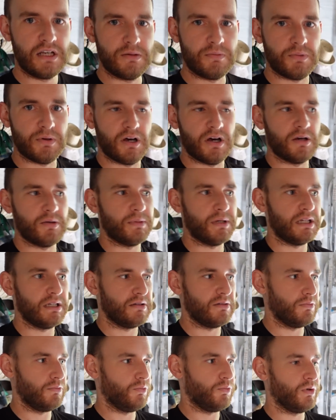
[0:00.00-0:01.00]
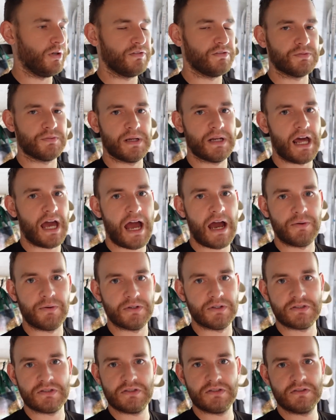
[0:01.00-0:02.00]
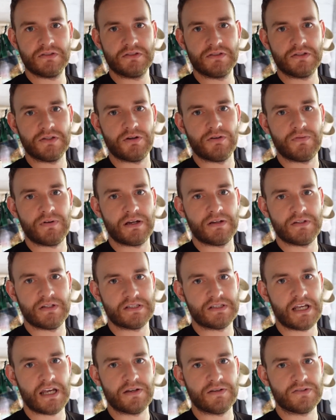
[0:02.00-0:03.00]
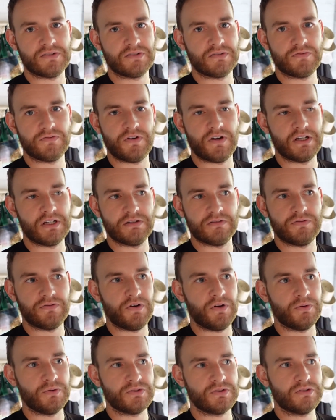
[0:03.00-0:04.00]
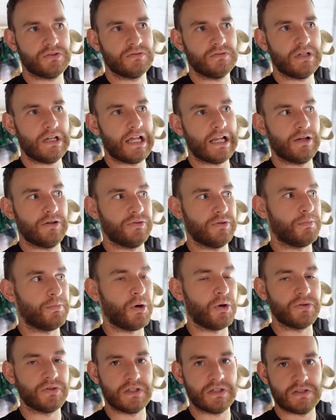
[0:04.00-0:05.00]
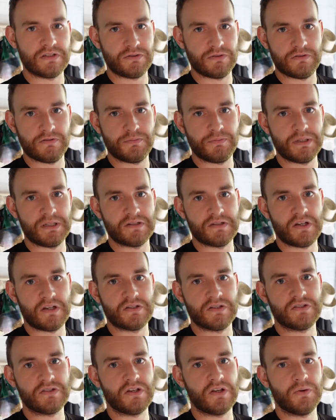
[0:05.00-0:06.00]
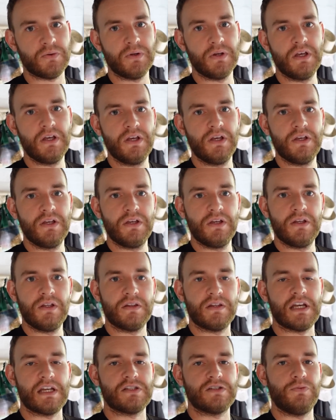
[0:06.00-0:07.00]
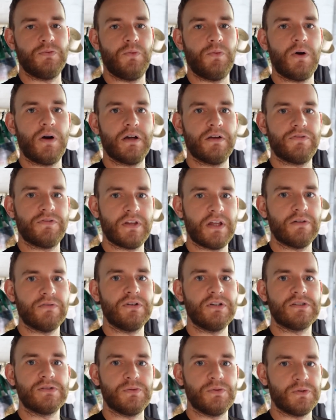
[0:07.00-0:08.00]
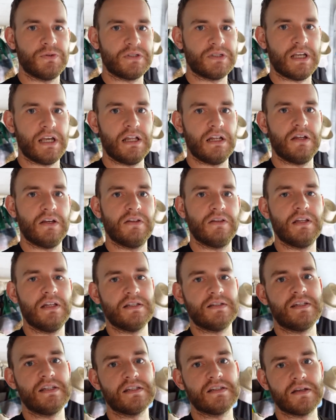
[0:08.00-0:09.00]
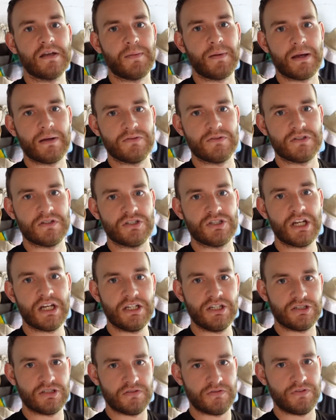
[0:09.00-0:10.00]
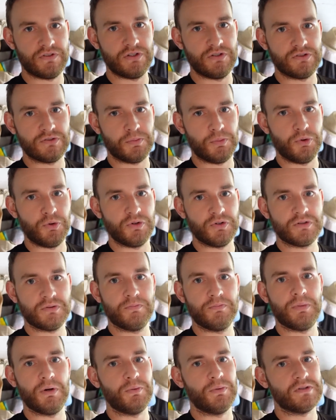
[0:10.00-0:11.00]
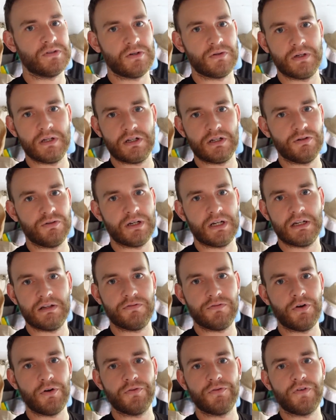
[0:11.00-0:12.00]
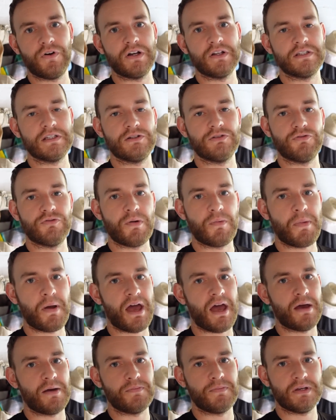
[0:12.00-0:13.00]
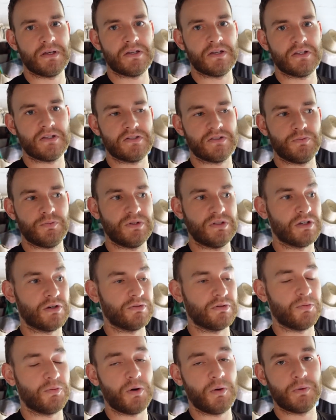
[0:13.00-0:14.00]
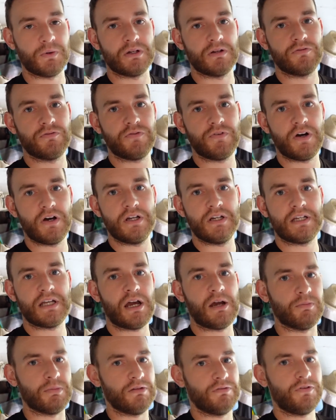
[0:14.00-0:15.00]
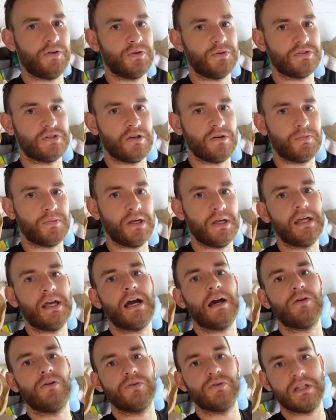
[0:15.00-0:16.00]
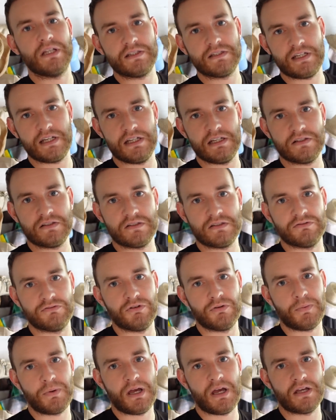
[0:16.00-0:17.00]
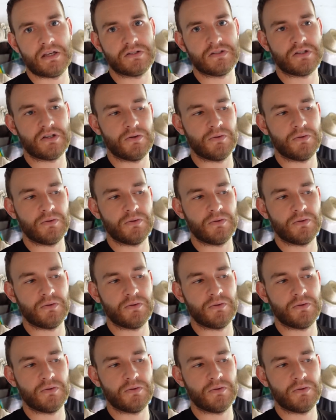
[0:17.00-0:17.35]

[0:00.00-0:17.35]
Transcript: But I mean, we spent hours going around this house finding faults, let alone the bonding to have been done. So that's why, for that reason, we would say that it's this amount to change the fuse board, but we don't include any fault finding or repair, because we don't know what we're going to find, how many faults there'll be, how long they take to repair. So, do